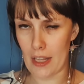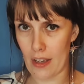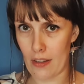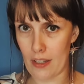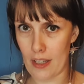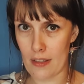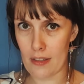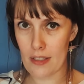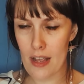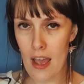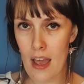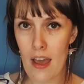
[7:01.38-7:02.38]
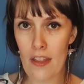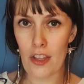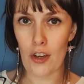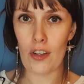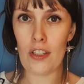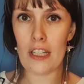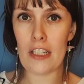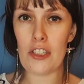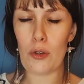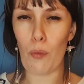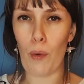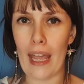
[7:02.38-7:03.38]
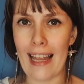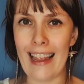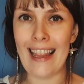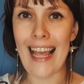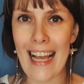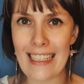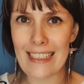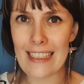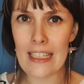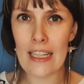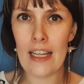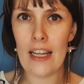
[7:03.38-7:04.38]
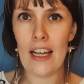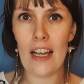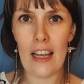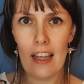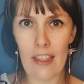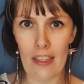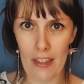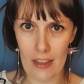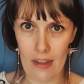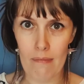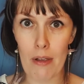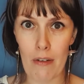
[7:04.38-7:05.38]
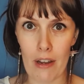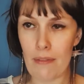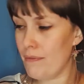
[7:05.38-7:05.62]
onions. The onions weigh less than the mirror.